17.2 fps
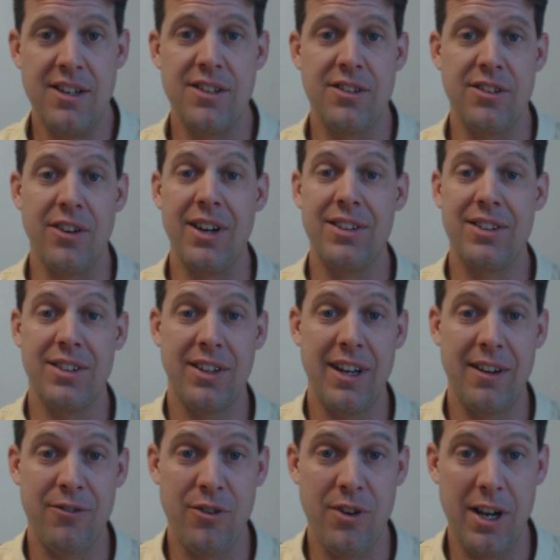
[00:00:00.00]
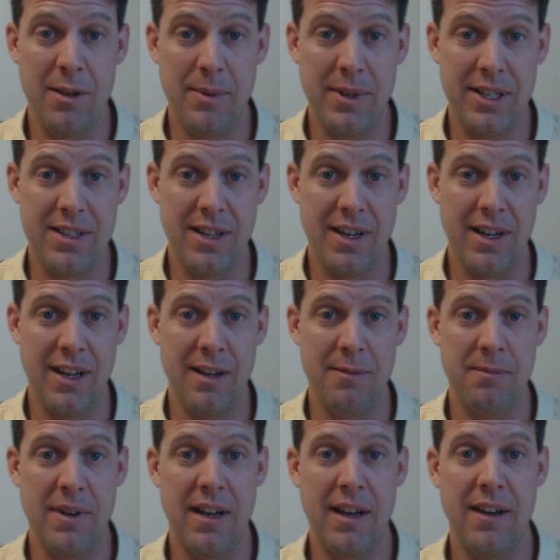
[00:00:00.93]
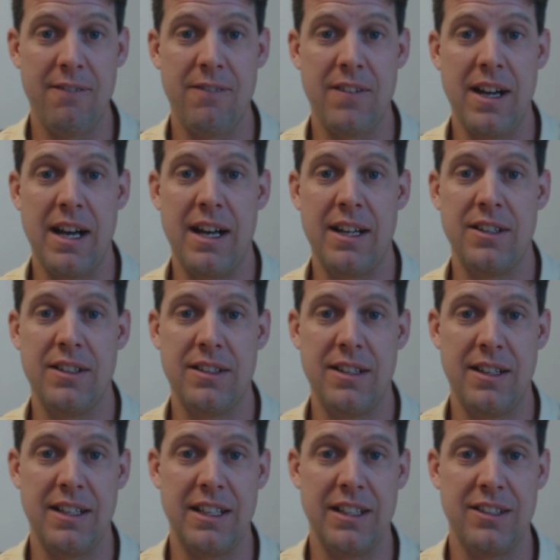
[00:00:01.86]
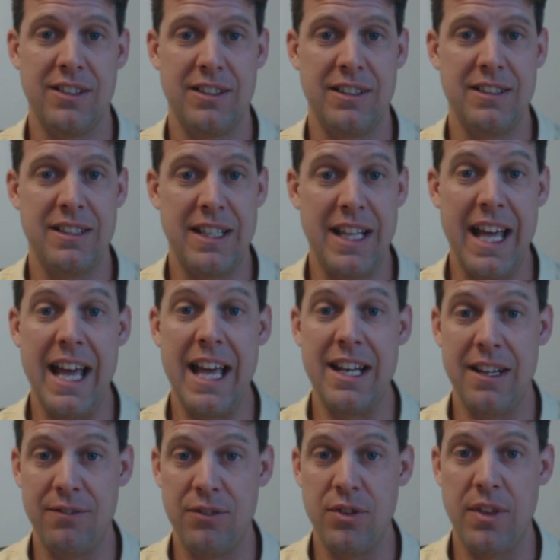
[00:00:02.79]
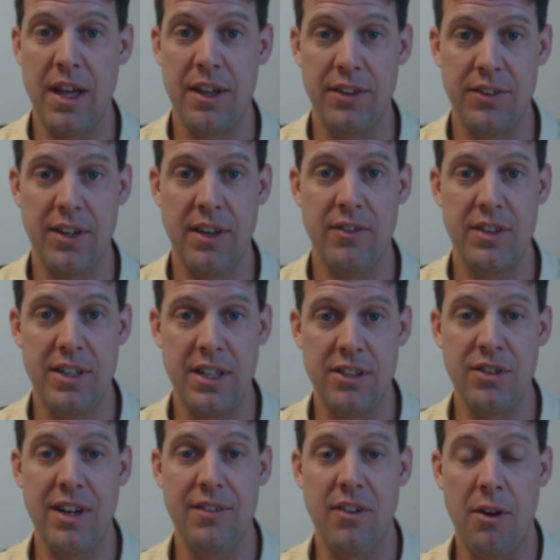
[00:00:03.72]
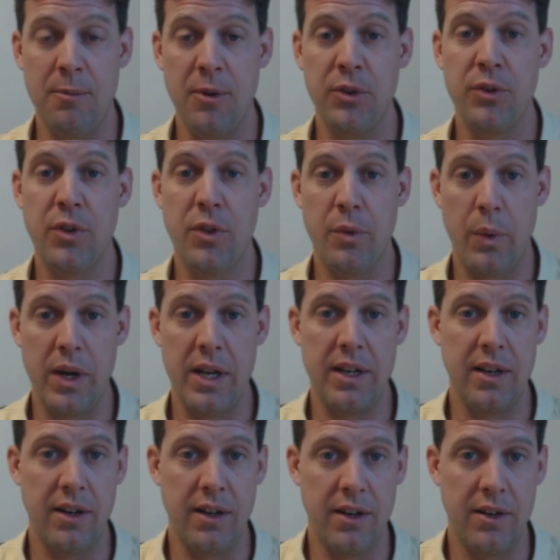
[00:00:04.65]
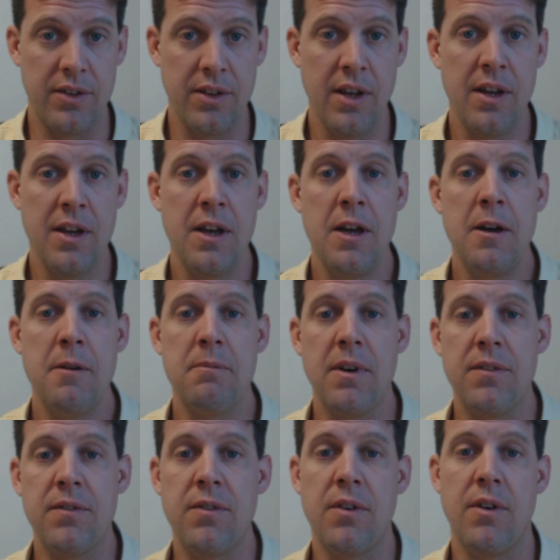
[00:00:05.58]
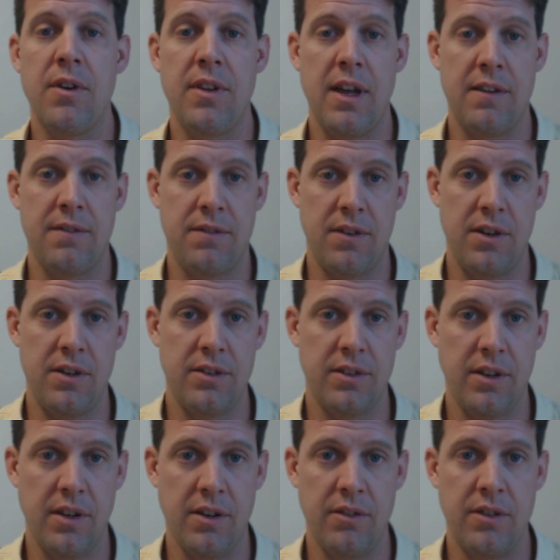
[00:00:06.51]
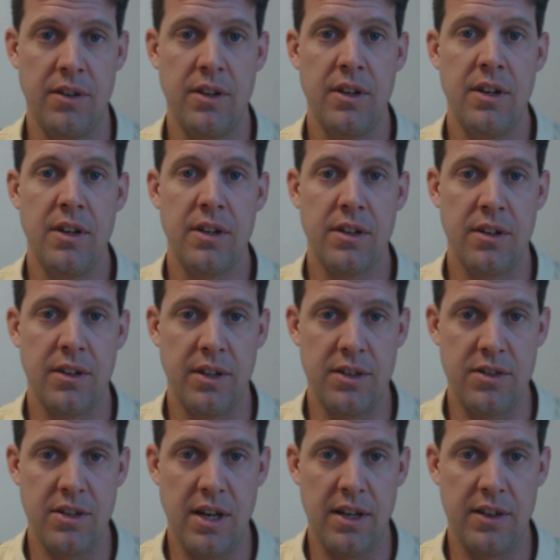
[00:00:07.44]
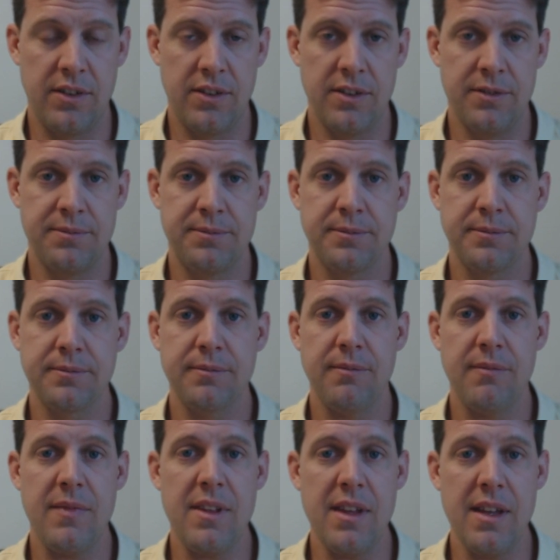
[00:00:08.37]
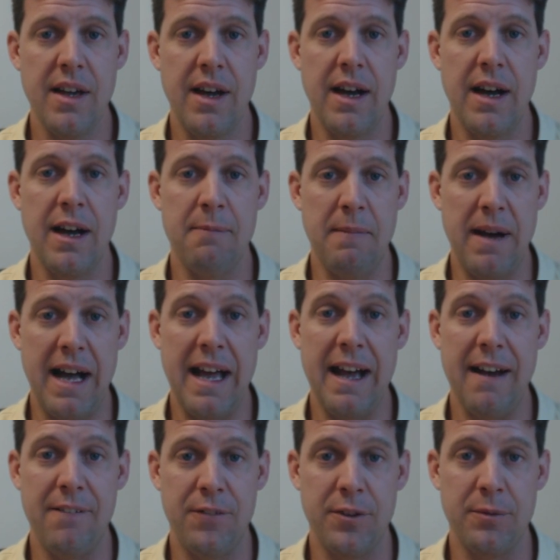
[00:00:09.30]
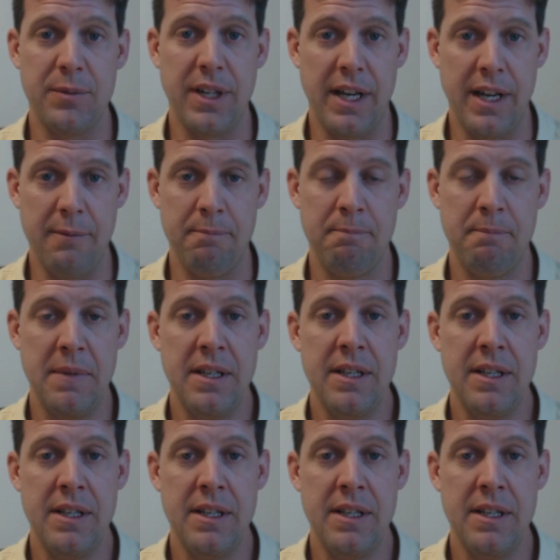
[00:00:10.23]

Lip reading: So I still have quite a bit of time. I've got the end of 2017, so I have almost 3 years before that first loan could adjust. I have some time.